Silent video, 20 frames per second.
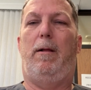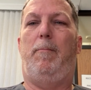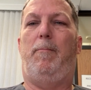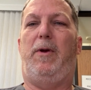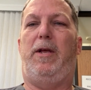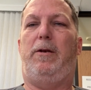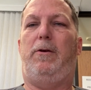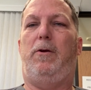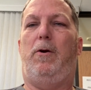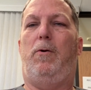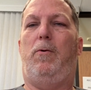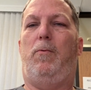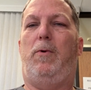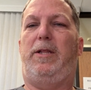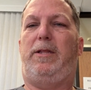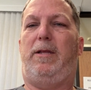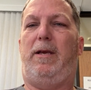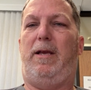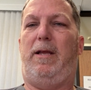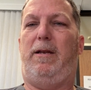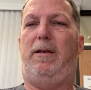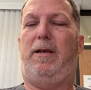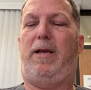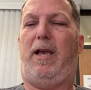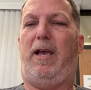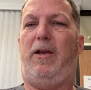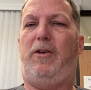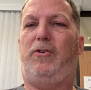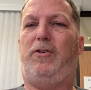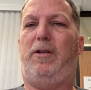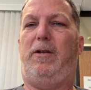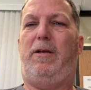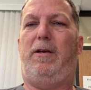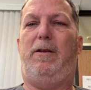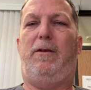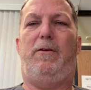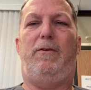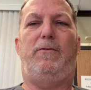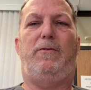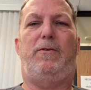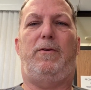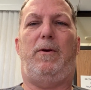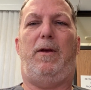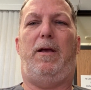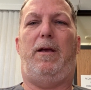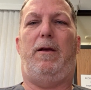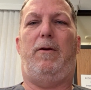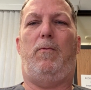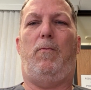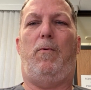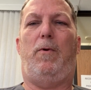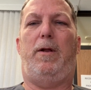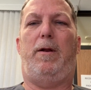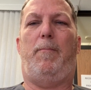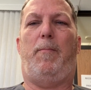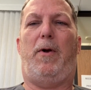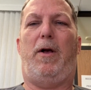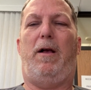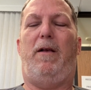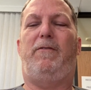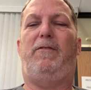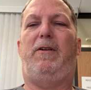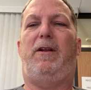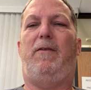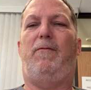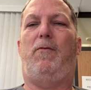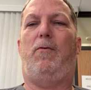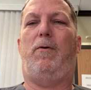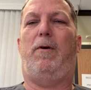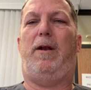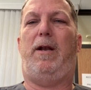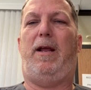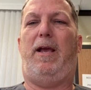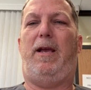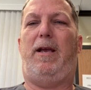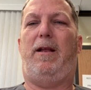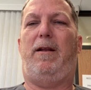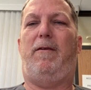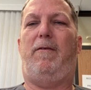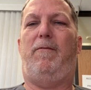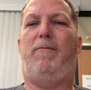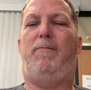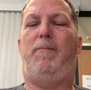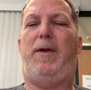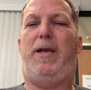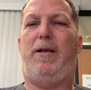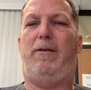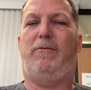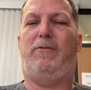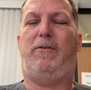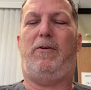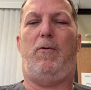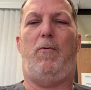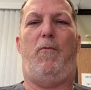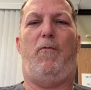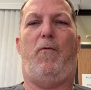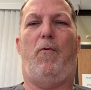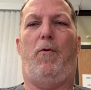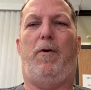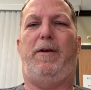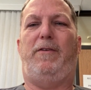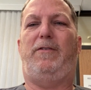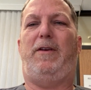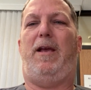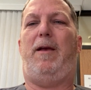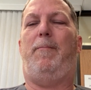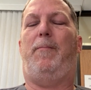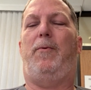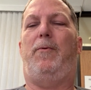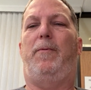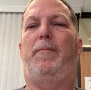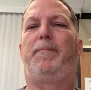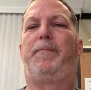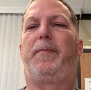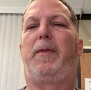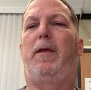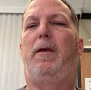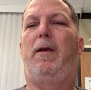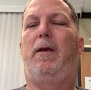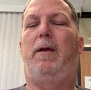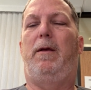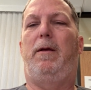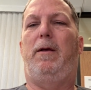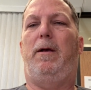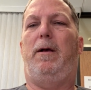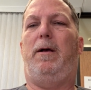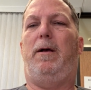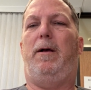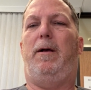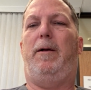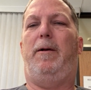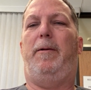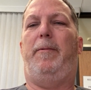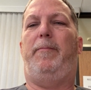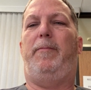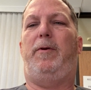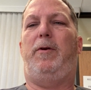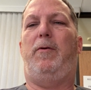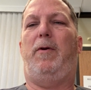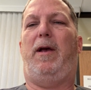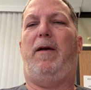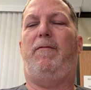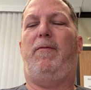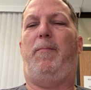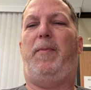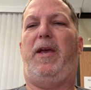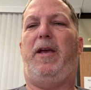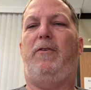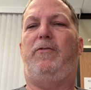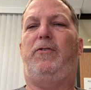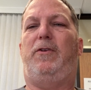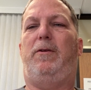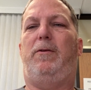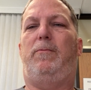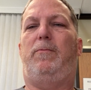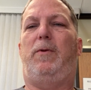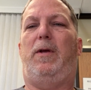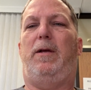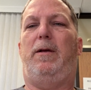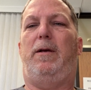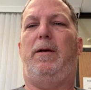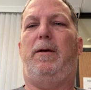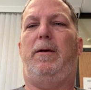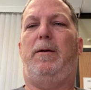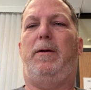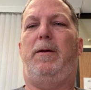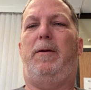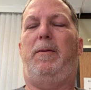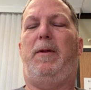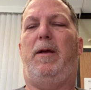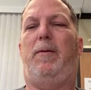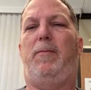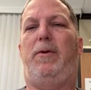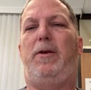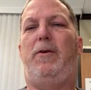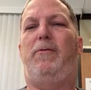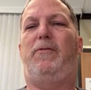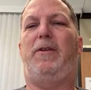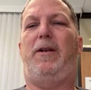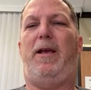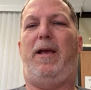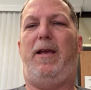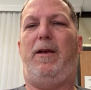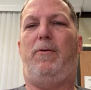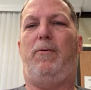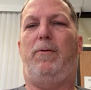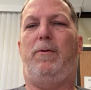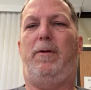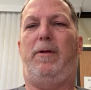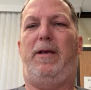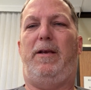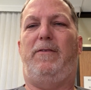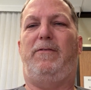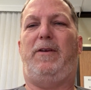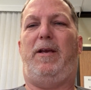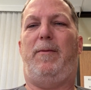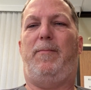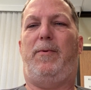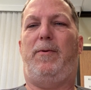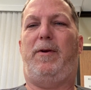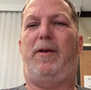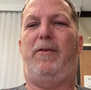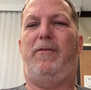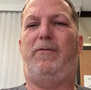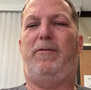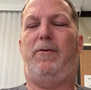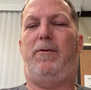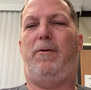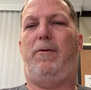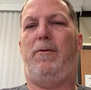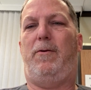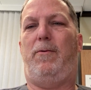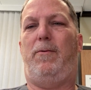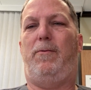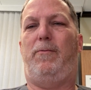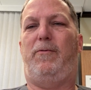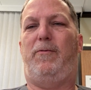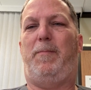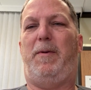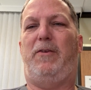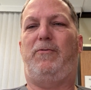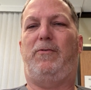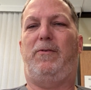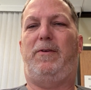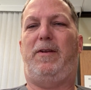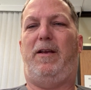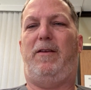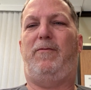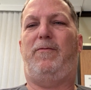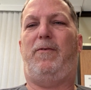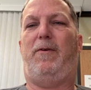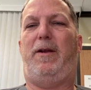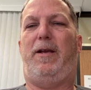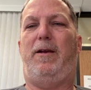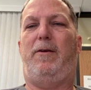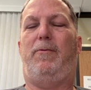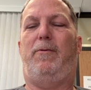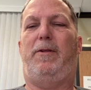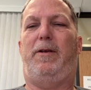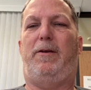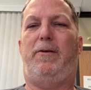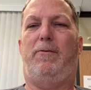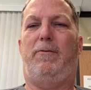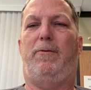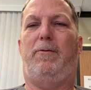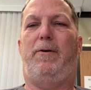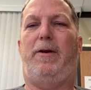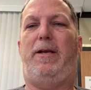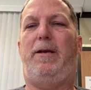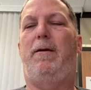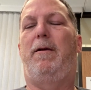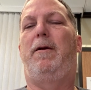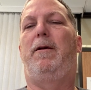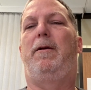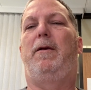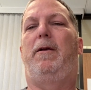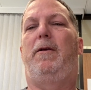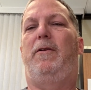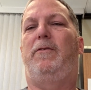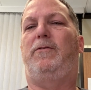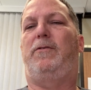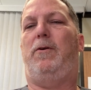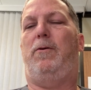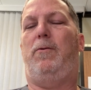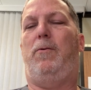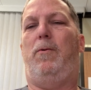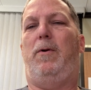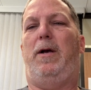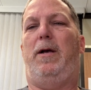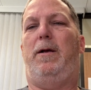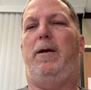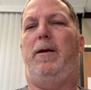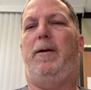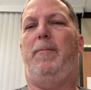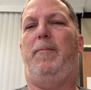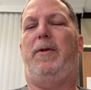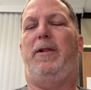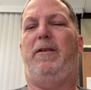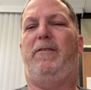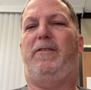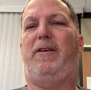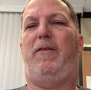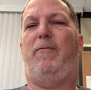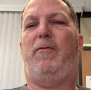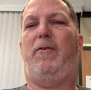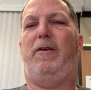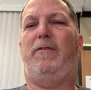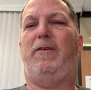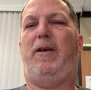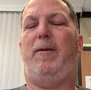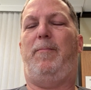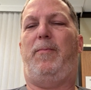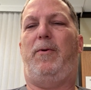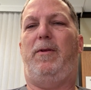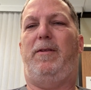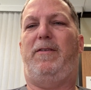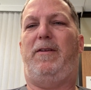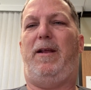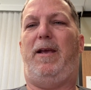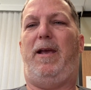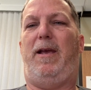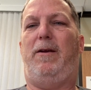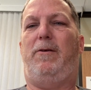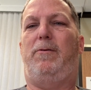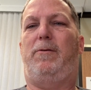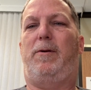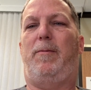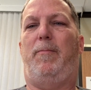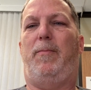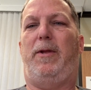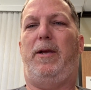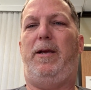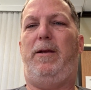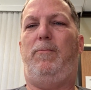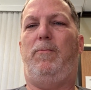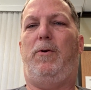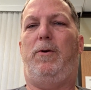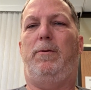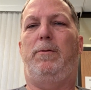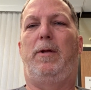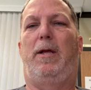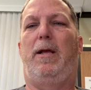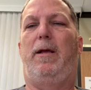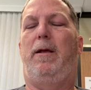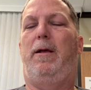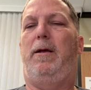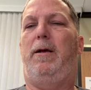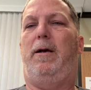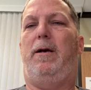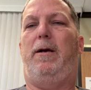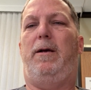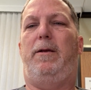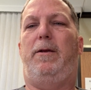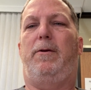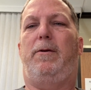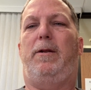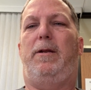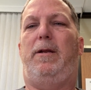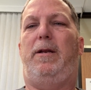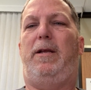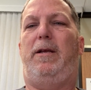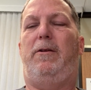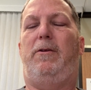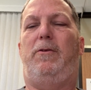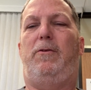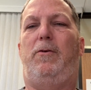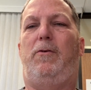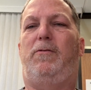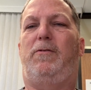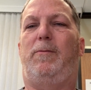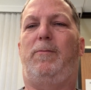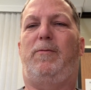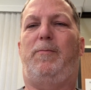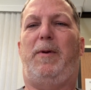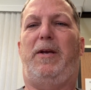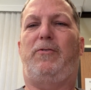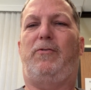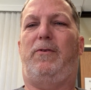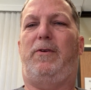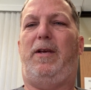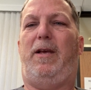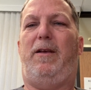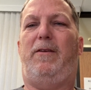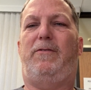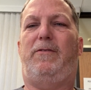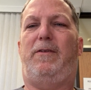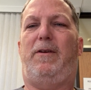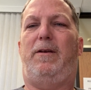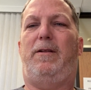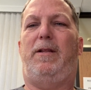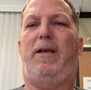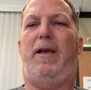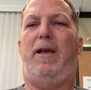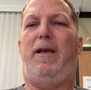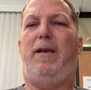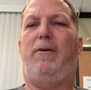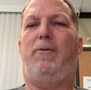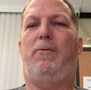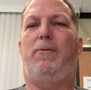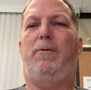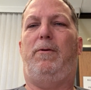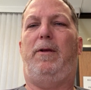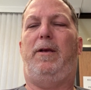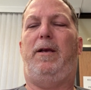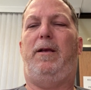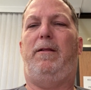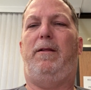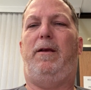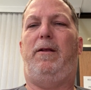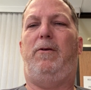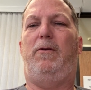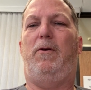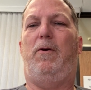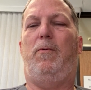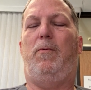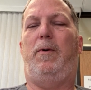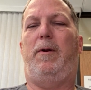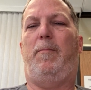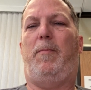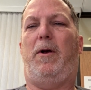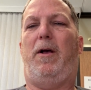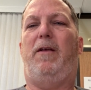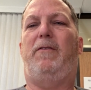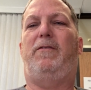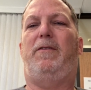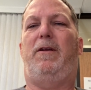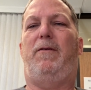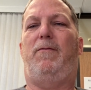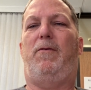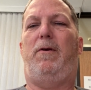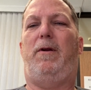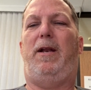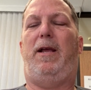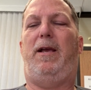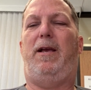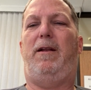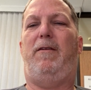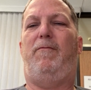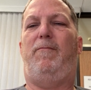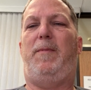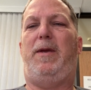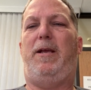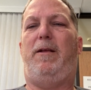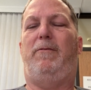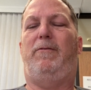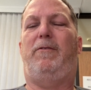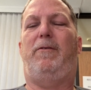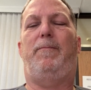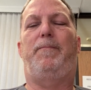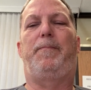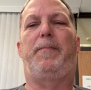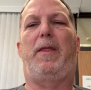but know what the indication is and what a positive or a negative means. So for example, you have a patient, I'm going to use an ankle example because there are no special tests for ankle that you're learning. So, but let's say, for example, it's an ankle complaint. Well, you're going to need to do some special tests on the ankle and then know what a positive or a negative means.